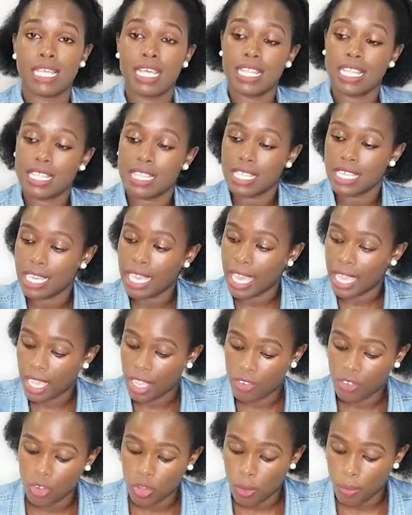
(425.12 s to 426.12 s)
the other thing I
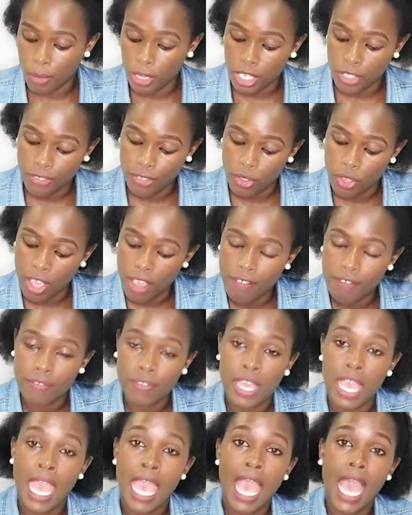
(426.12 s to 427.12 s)
can recommend, if you have
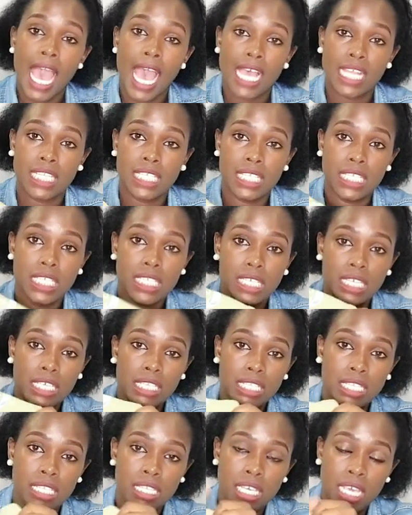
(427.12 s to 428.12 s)
a
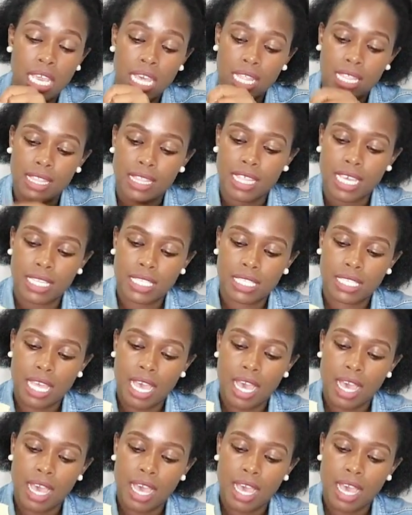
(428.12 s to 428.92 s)
t-shirt that